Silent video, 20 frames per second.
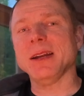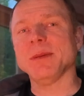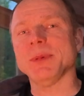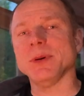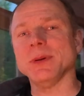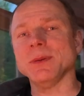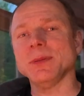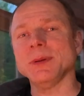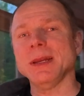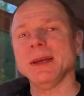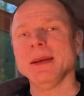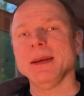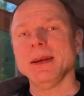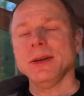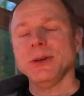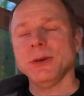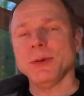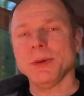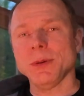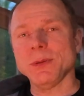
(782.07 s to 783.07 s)
about
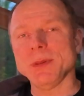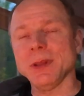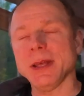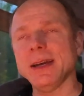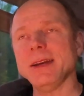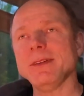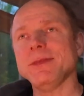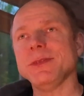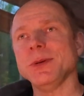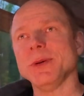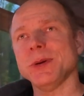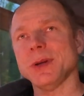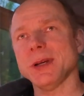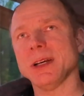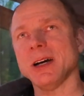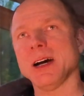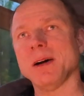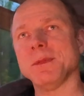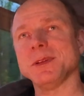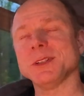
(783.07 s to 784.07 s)
your own life, your own
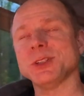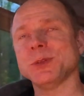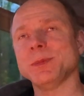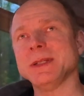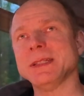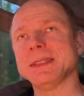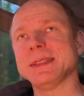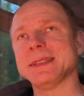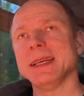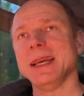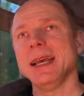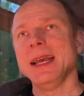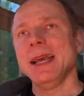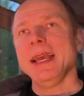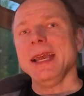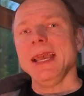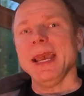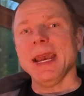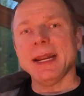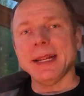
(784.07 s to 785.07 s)
accomplishments,
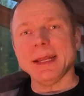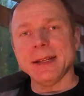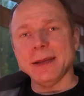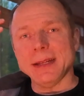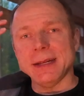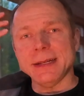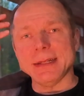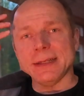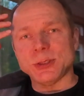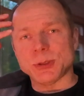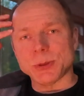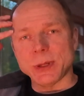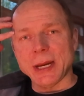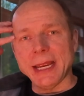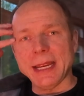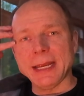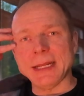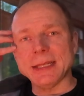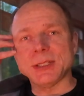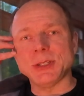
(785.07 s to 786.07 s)
and it
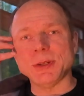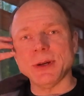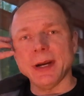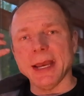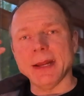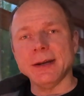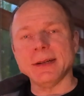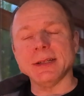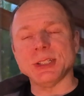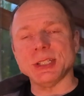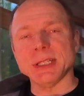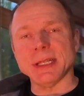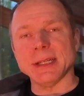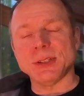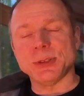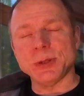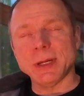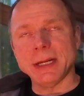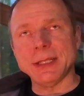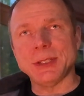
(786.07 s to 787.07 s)
drains your energy.
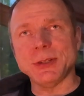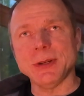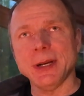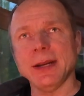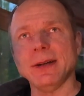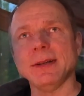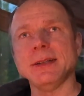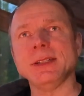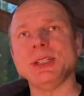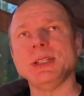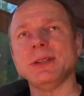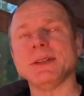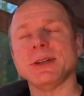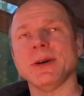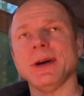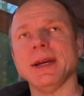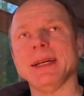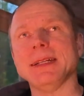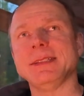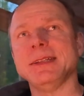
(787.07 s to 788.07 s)
It drains your energy, your
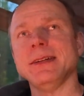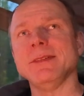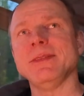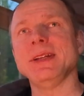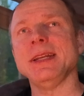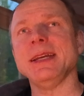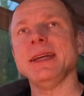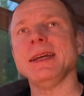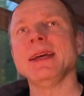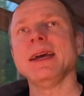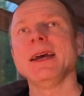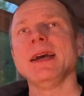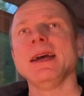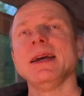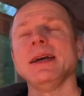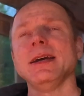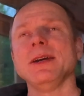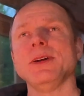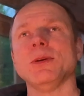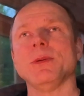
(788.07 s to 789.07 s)
creativity,
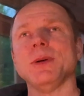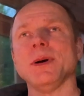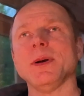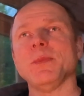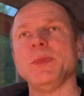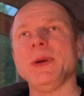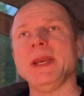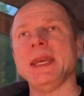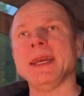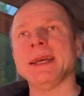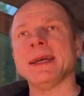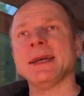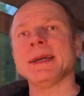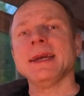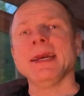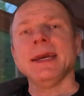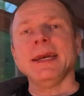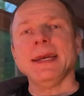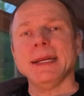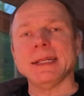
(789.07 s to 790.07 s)
your well-being.
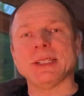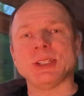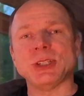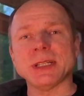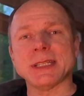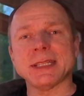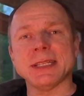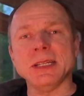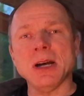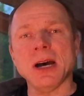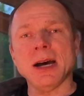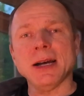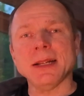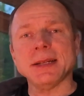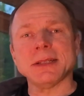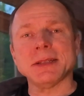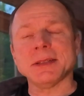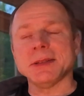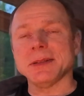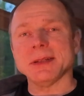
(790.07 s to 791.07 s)
It's just
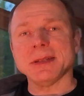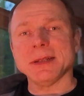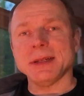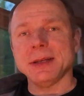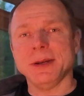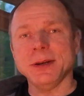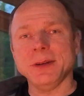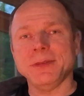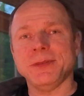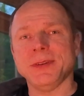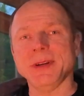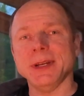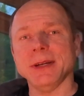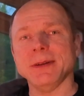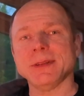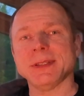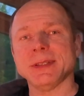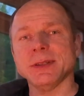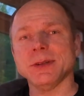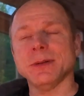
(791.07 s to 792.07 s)
not good for
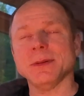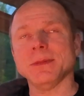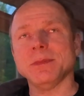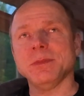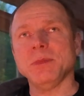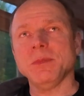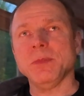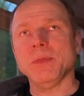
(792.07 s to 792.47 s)
you. So